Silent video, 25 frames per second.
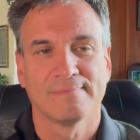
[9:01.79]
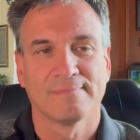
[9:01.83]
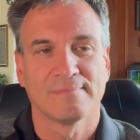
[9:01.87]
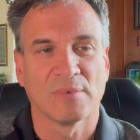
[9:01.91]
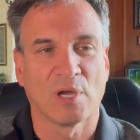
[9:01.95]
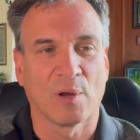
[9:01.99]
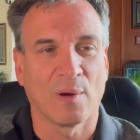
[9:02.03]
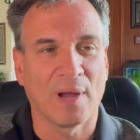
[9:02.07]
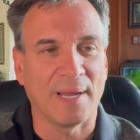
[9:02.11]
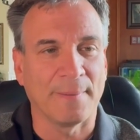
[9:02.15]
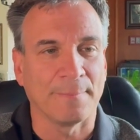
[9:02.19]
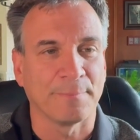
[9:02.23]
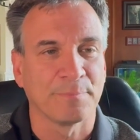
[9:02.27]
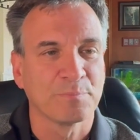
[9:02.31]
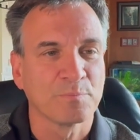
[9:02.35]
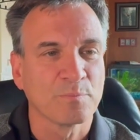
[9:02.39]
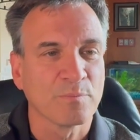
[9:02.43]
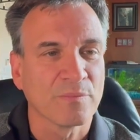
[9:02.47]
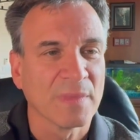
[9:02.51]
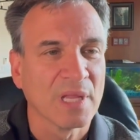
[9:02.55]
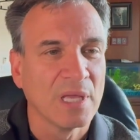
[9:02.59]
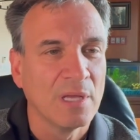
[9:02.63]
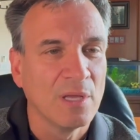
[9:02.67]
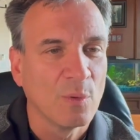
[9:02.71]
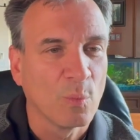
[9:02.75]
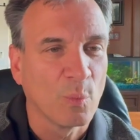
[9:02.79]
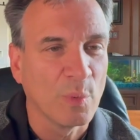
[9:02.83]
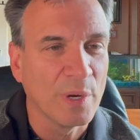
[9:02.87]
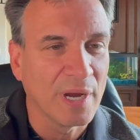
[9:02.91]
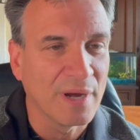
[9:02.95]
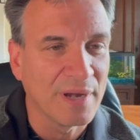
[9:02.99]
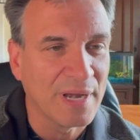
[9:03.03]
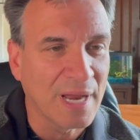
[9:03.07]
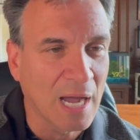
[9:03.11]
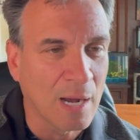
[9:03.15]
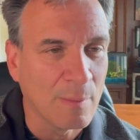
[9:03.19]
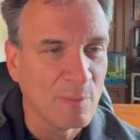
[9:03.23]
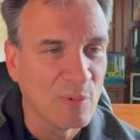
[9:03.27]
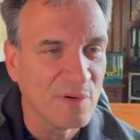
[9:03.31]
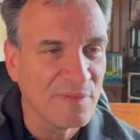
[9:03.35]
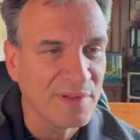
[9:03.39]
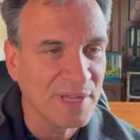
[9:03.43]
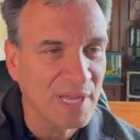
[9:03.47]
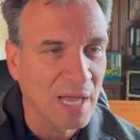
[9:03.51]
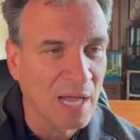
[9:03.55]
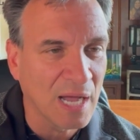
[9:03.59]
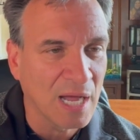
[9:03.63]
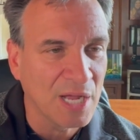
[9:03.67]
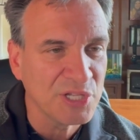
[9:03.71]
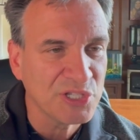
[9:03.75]
All right, we are now moving
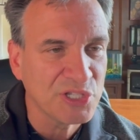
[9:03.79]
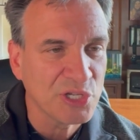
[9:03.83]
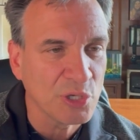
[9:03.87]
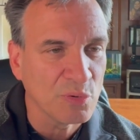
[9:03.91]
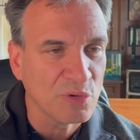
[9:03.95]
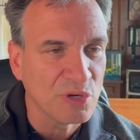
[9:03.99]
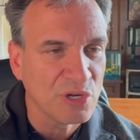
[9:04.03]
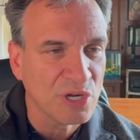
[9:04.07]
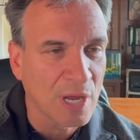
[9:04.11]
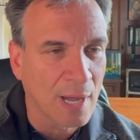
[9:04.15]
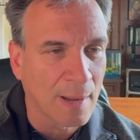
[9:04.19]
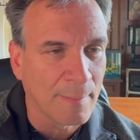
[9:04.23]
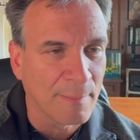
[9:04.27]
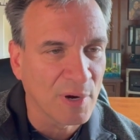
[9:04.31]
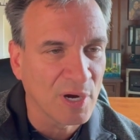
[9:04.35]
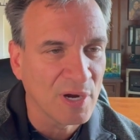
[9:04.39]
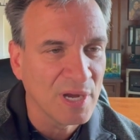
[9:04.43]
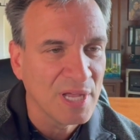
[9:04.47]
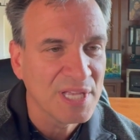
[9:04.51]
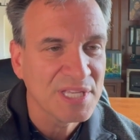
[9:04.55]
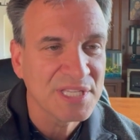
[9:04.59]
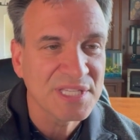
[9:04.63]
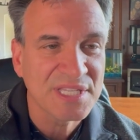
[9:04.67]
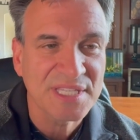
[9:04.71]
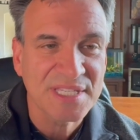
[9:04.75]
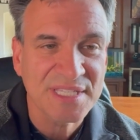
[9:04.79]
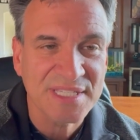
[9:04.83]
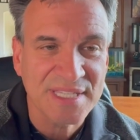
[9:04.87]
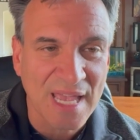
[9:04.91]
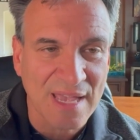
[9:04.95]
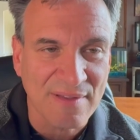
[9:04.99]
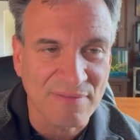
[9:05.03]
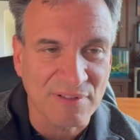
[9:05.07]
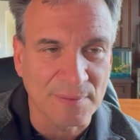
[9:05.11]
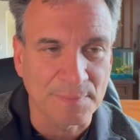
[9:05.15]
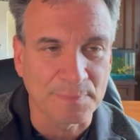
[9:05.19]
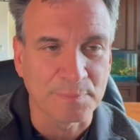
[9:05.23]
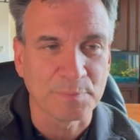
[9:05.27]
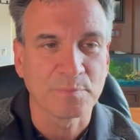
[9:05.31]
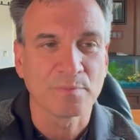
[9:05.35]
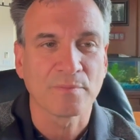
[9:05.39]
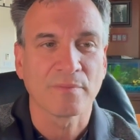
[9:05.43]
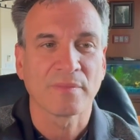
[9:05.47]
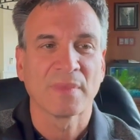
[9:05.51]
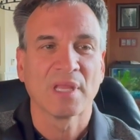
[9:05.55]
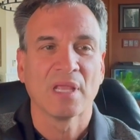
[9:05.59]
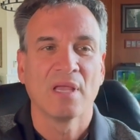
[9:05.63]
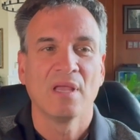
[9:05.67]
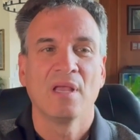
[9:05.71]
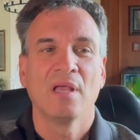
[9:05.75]
on to number 7.
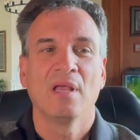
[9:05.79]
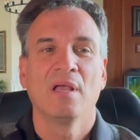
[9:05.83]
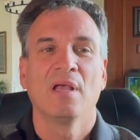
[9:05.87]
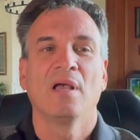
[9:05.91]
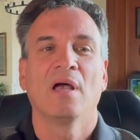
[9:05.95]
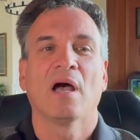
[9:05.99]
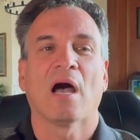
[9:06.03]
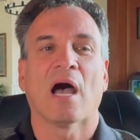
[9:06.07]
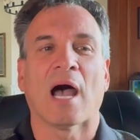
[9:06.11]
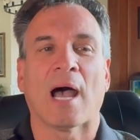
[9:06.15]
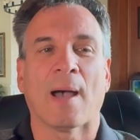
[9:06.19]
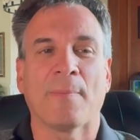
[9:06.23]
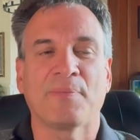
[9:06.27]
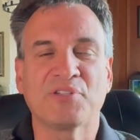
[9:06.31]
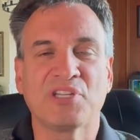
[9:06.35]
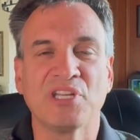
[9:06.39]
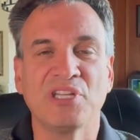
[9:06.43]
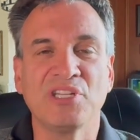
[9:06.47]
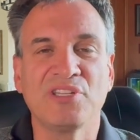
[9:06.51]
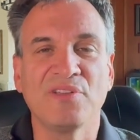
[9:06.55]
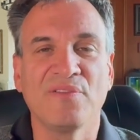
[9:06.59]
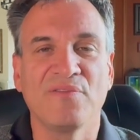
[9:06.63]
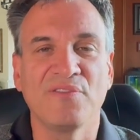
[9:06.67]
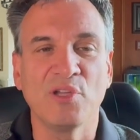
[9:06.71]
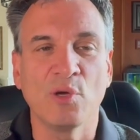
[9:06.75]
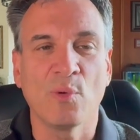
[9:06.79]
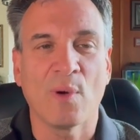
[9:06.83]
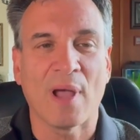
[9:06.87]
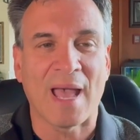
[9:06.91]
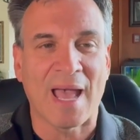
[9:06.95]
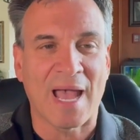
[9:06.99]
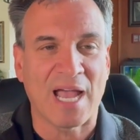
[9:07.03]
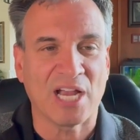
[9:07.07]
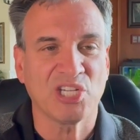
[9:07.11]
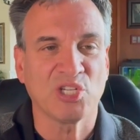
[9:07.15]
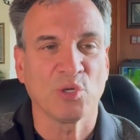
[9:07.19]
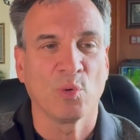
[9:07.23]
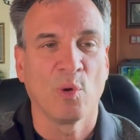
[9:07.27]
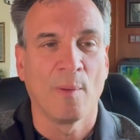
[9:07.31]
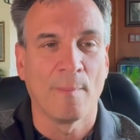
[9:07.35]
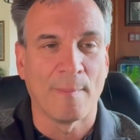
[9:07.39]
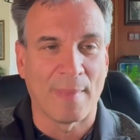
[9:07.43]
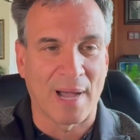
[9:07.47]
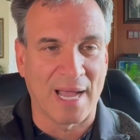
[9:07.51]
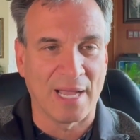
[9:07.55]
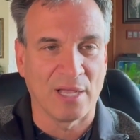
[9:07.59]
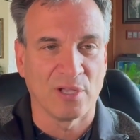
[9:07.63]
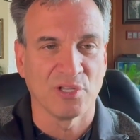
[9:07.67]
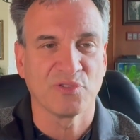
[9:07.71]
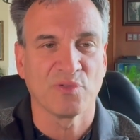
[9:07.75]
Option to view actual
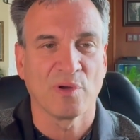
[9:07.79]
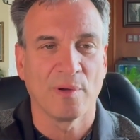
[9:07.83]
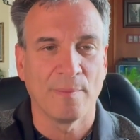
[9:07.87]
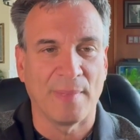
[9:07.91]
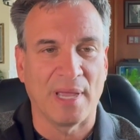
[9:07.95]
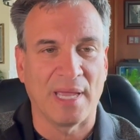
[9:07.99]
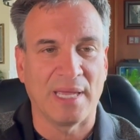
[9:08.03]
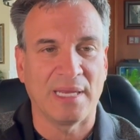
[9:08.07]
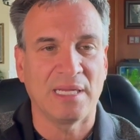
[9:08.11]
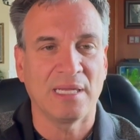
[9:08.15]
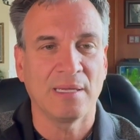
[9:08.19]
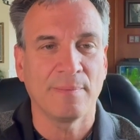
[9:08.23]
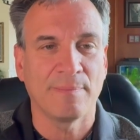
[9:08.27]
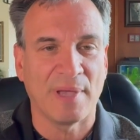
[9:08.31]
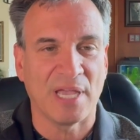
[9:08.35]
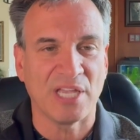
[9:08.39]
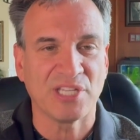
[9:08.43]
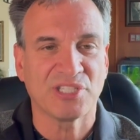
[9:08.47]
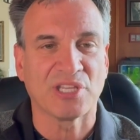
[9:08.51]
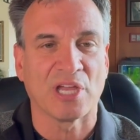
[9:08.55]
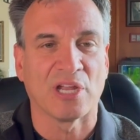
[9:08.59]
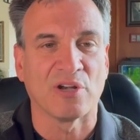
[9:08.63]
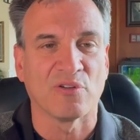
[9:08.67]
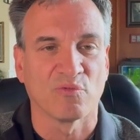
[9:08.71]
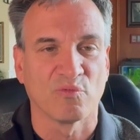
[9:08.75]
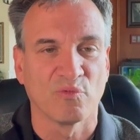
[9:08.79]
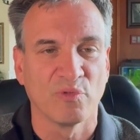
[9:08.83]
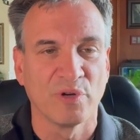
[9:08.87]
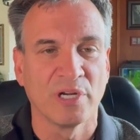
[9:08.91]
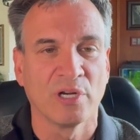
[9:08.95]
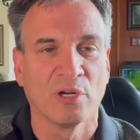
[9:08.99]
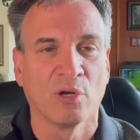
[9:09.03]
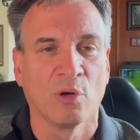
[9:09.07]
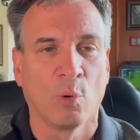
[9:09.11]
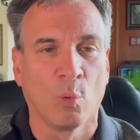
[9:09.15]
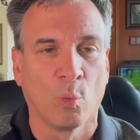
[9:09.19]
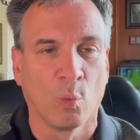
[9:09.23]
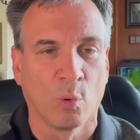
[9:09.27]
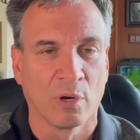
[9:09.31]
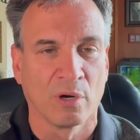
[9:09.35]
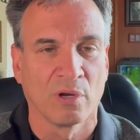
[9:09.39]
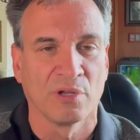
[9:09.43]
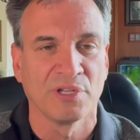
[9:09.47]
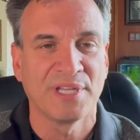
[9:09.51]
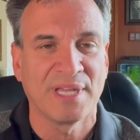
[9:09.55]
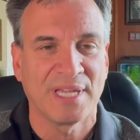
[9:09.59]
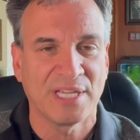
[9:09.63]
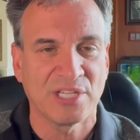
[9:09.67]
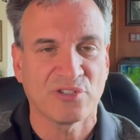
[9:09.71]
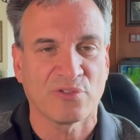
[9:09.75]
miles remaining based on
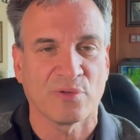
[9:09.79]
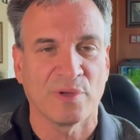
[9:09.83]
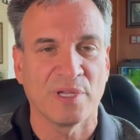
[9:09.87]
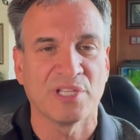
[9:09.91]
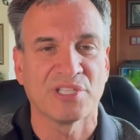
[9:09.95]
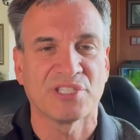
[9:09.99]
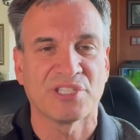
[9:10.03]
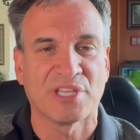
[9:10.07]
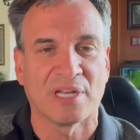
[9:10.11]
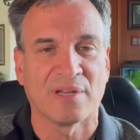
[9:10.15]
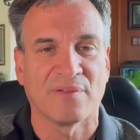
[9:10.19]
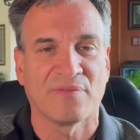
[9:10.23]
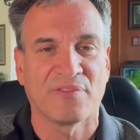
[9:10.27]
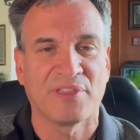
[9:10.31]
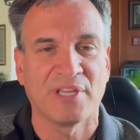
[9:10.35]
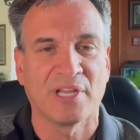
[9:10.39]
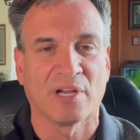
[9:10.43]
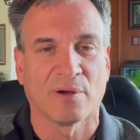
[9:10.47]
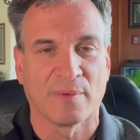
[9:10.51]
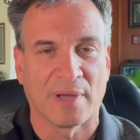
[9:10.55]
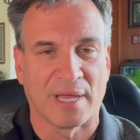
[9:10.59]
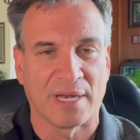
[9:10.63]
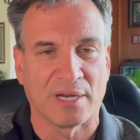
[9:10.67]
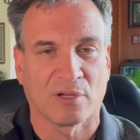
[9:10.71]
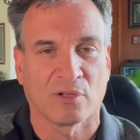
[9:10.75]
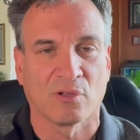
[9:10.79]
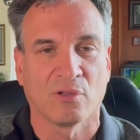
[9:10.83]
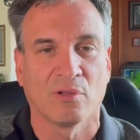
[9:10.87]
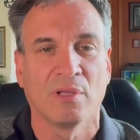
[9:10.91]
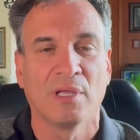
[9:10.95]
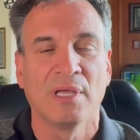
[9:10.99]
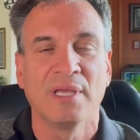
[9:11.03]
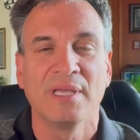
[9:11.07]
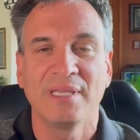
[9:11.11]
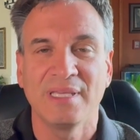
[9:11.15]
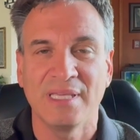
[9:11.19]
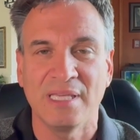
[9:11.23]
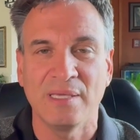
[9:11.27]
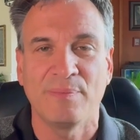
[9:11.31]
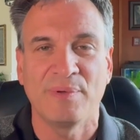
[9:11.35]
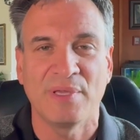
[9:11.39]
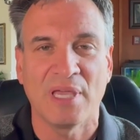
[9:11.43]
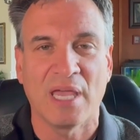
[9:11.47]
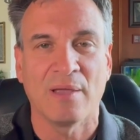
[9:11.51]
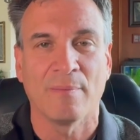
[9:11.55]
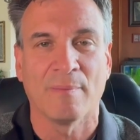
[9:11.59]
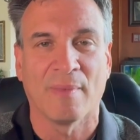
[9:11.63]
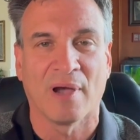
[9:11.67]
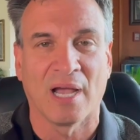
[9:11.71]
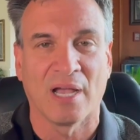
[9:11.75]
real-world history instead of theoretical
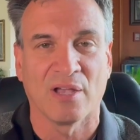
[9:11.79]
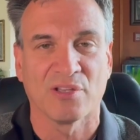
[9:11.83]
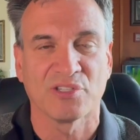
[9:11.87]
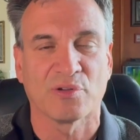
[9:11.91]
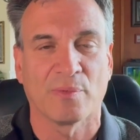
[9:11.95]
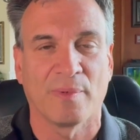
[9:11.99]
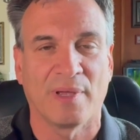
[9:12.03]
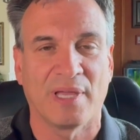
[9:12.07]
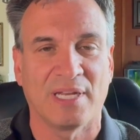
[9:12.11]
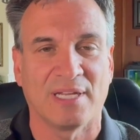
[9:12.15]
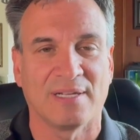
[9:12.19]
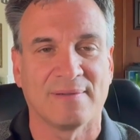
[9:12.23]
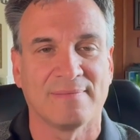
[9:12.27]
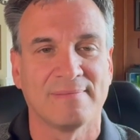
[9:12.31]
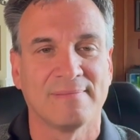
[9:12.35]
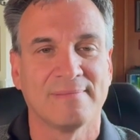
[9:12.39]
EPA miles remaining.